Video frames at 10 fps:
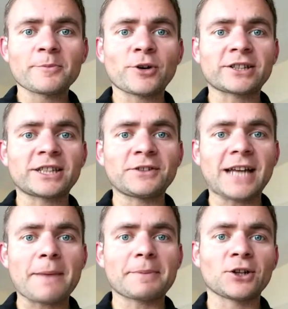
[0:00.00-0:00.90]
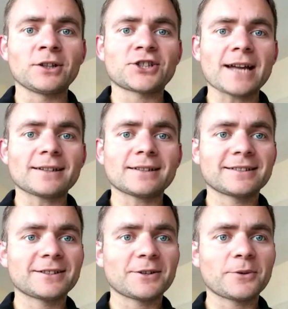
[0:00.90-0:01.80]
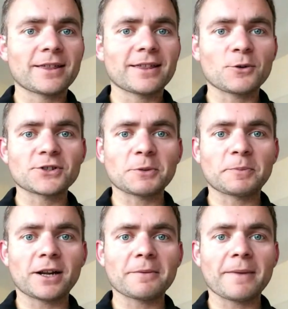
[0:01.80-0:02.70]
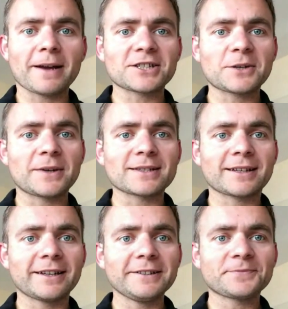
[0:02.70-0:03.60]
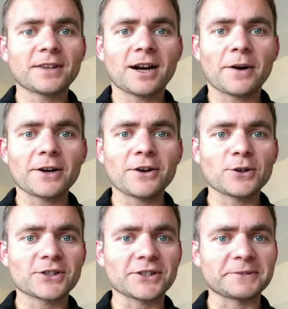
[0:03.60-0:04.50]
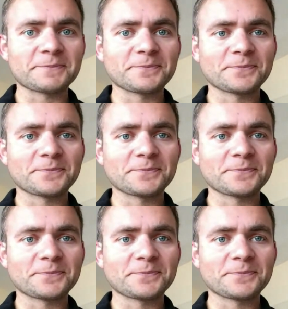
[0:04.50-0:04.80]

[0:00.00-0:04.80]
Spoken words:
Productivity iPad Only Chat with Augusto and Michael Sliwinski. How are you, Augusto?